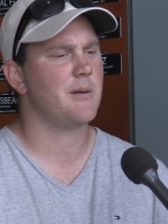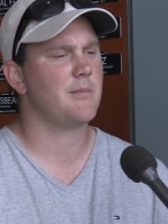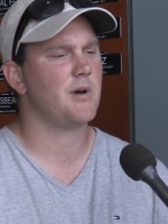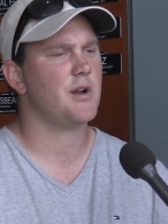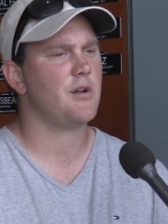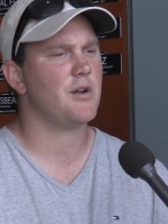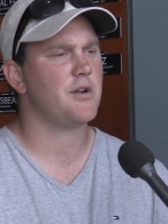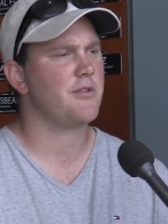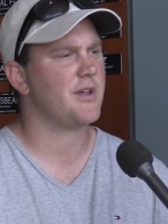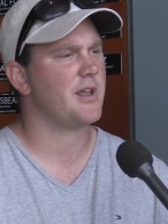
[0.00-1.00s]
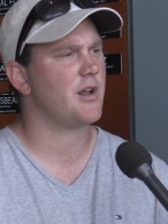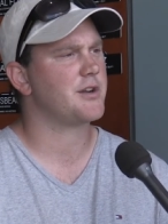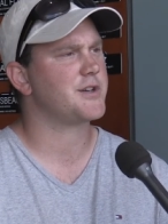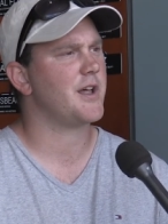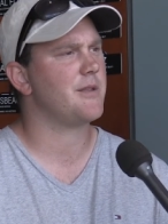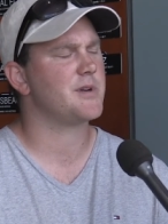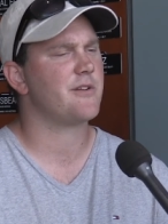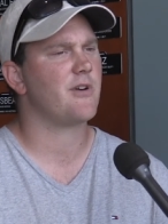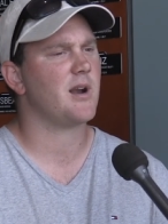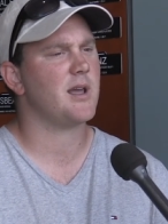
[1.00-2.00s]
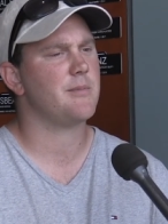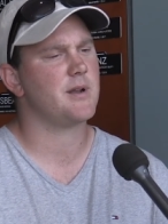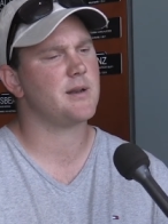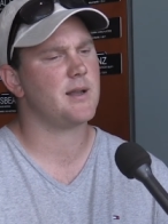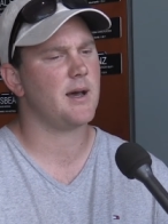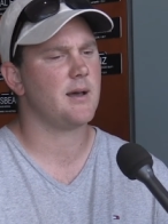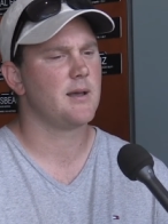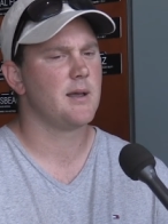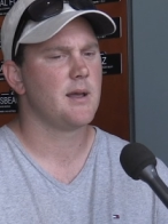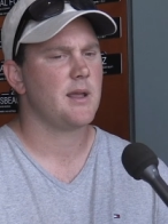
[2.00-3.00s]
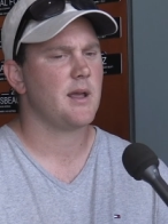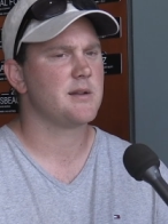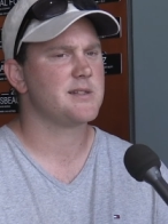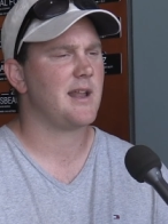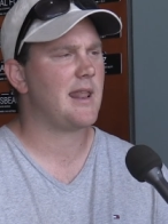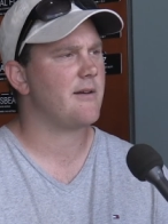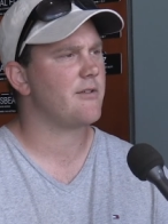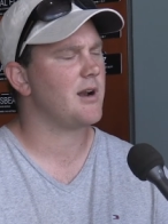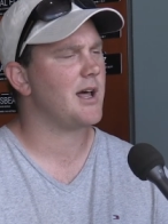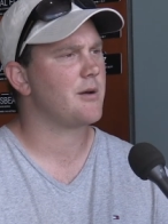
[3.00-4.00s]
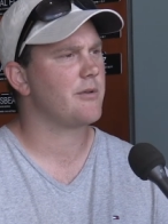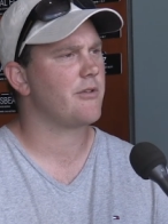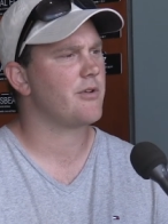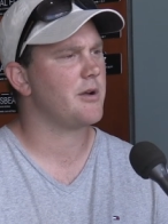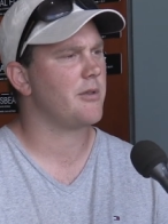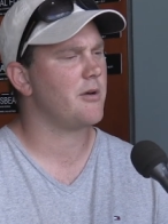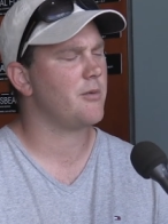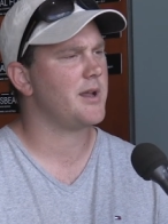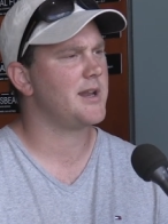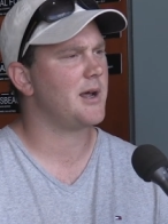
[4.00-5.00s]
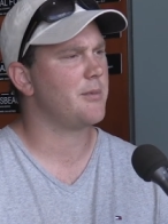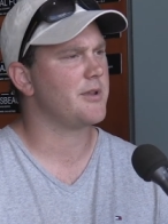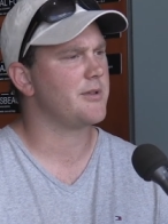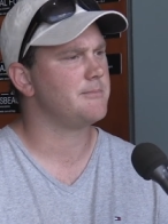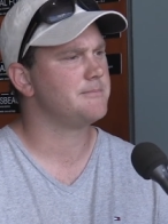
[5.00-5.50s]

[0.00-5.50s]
Um, I, I, do think you got to train them differently, but uh, yeah, in saying that, very lucky with the three that we ended up with.